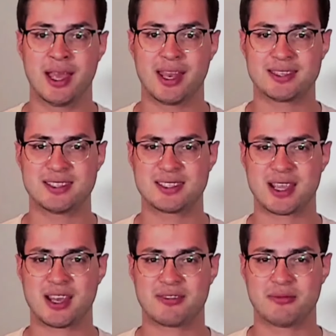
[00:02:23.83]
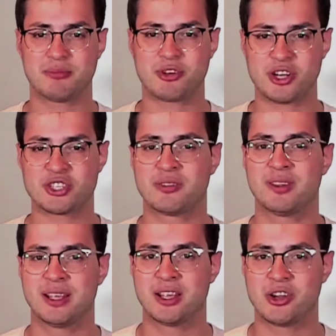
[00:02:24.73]
And it's this kind of pressure
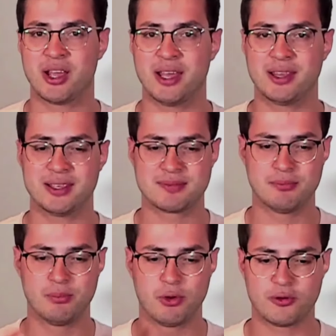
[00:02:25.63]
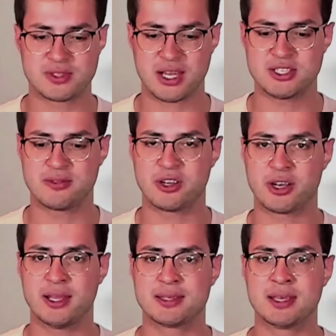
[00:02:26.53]
feeling in your head. It's both sides of
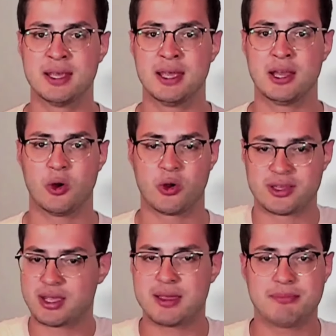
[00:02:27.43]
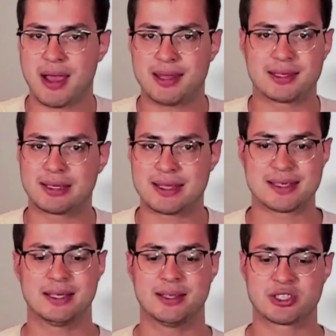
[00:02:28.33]
your head, or a tight band
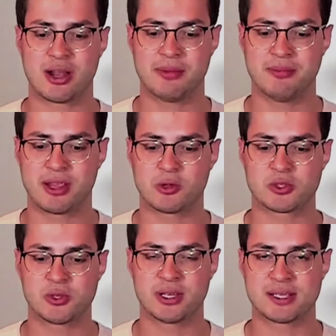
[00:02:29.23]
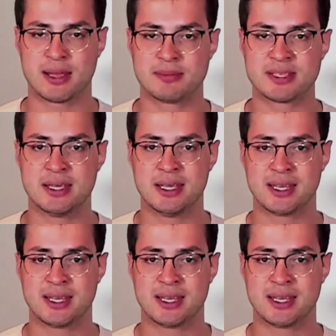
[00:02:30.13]
classically described in medical student exams.